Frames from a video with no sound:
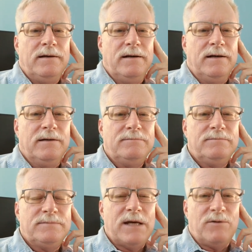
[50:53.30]
Uh,
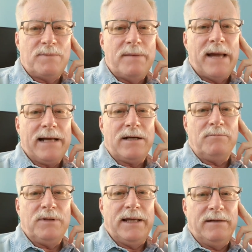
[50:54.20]
that was my
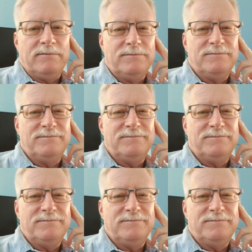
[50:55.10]
backup plan.